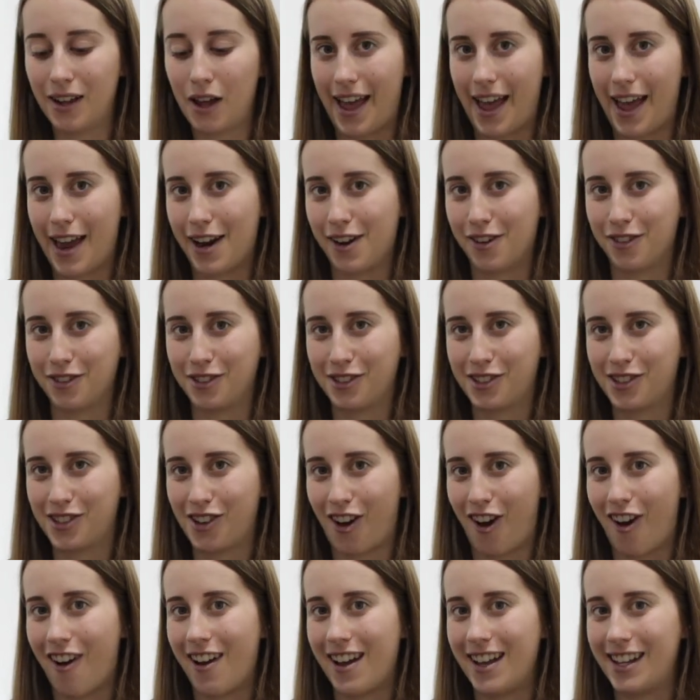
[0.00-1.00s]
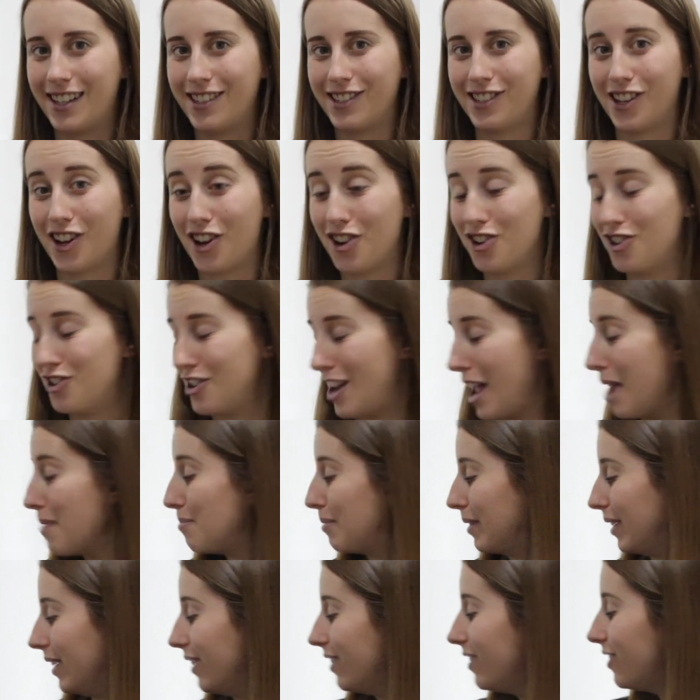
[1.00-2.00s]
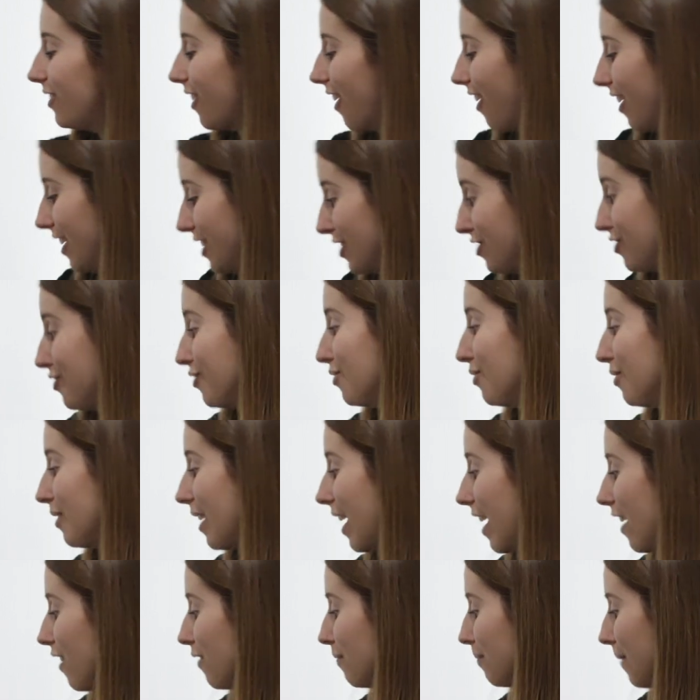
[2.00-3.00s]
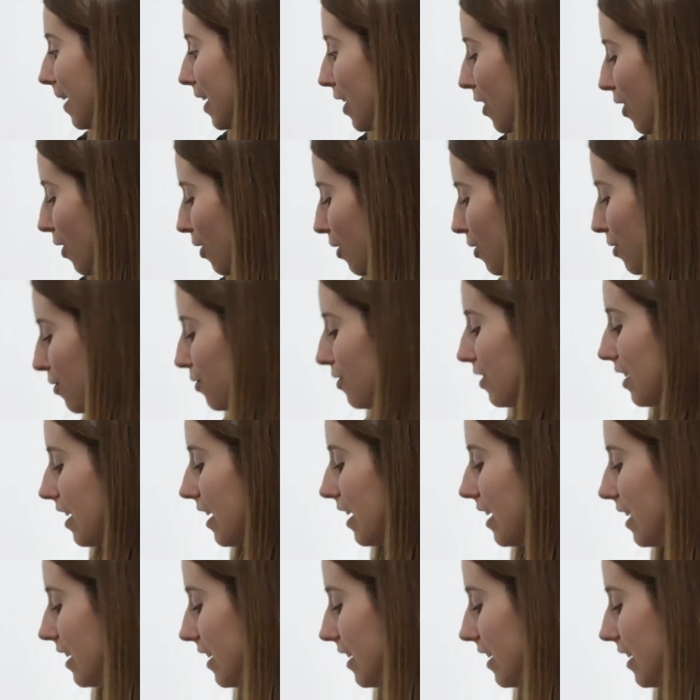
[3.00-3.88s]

adult size nappies, I do have my own